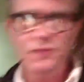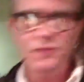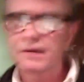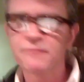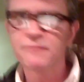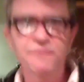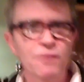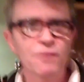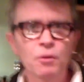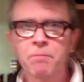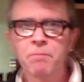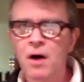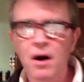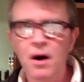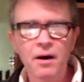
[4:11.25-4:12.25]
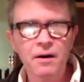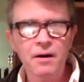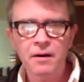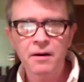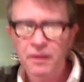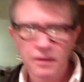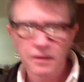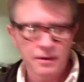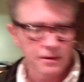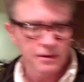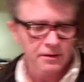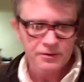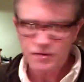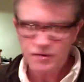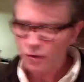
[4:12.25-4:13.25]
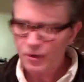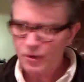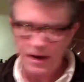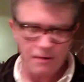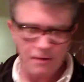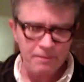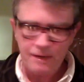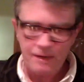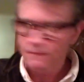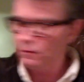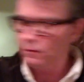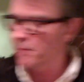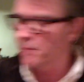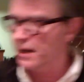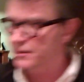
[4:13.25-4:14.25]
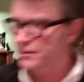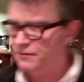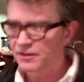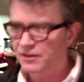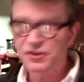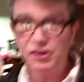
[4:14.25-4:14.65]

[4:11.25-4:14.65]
have a full bar, don't run out and buy full bottles of this.